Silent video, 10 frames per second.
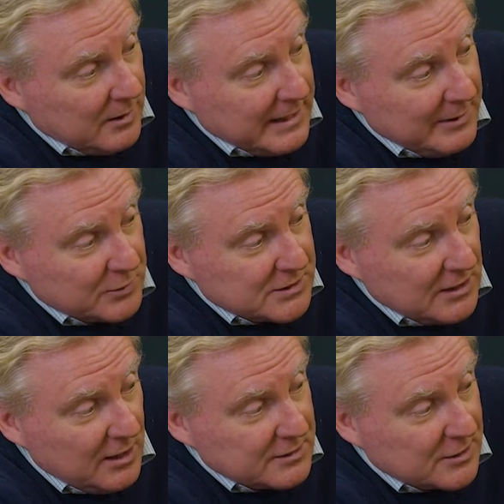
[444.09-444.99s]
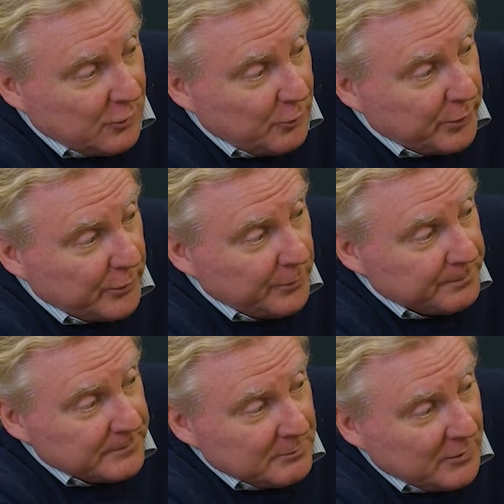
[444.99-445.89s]
He was a Lance Corporal,
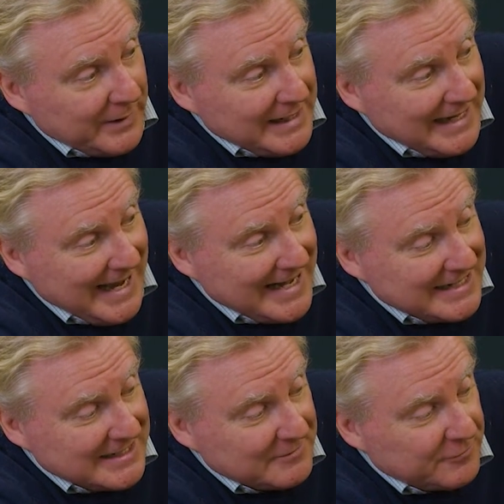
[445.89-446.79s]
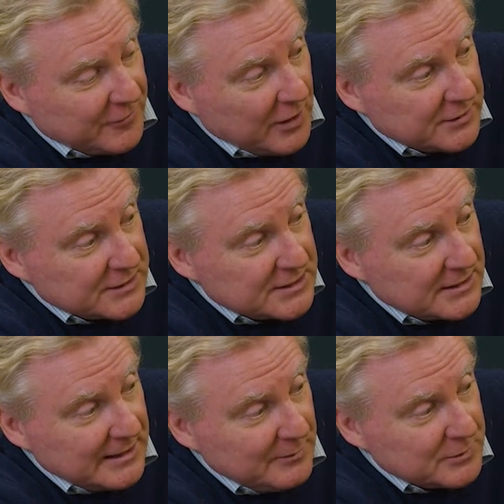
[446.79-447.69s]
but when he landed in France,
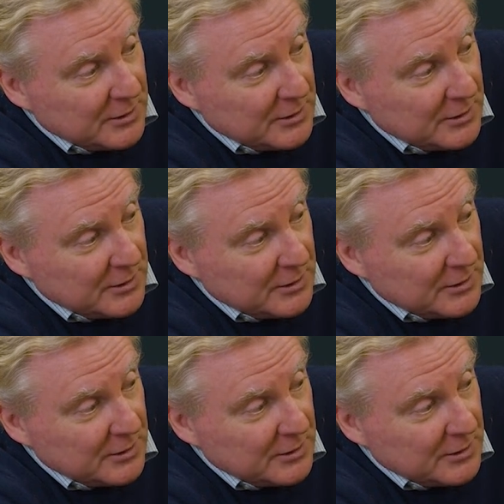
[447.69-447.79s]
he was